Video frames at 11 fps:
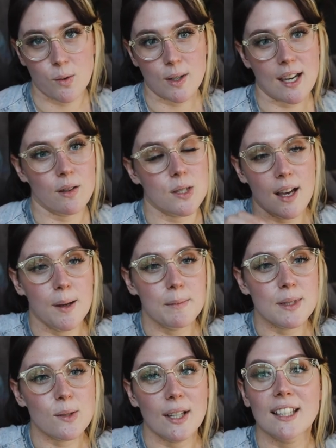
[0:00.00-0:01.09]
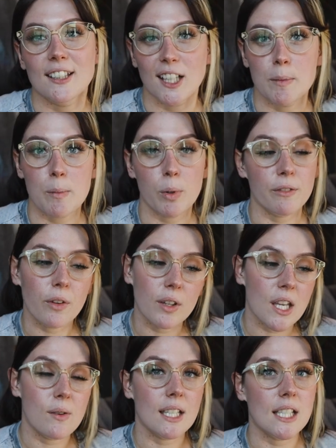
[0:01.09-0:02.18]
a new account um, so I can share my
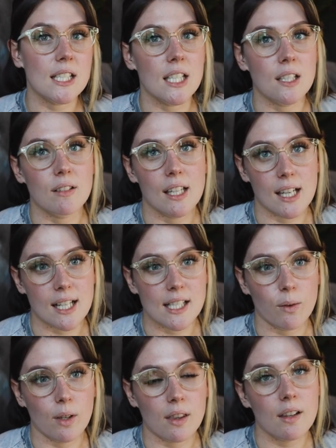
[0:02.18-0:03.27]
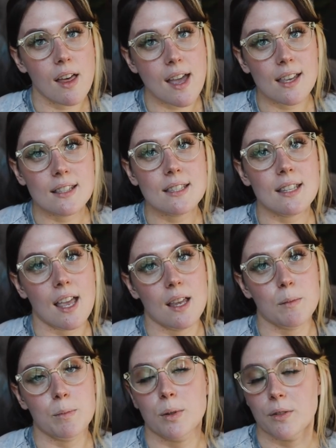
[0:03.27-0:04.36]
portfolio and continue connecting with clients
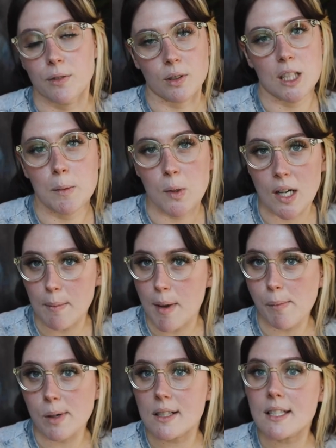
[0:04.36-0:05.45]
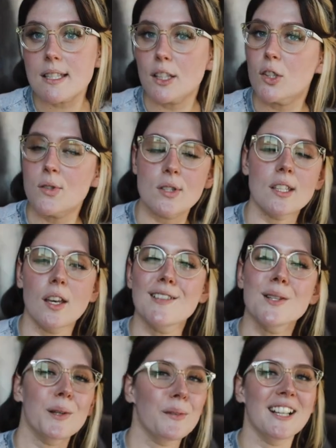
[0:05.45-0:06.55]
and beautiful community members such as
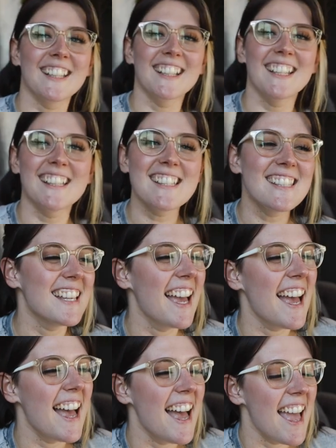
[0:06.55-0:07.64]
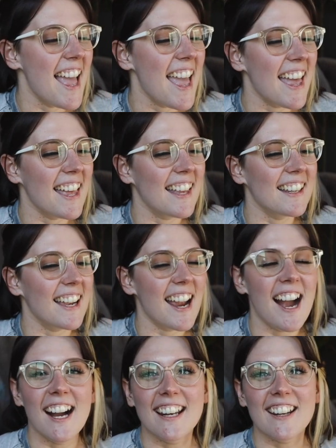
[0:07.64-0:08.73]
yourselves who are watching this. And I
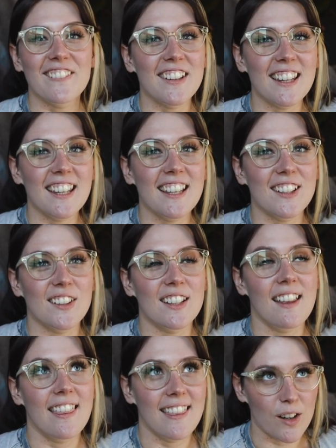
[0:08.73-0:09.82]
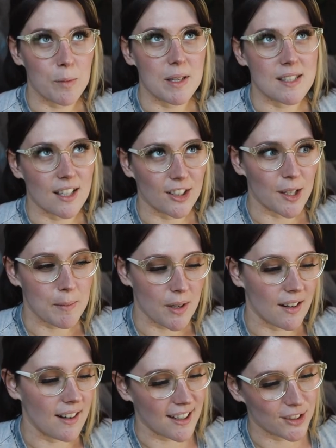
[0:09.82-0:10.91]
had a really good therapy session
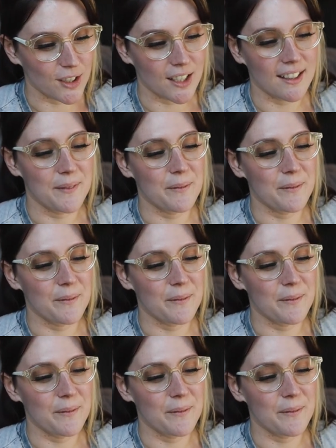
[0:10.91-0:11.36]
about it actually.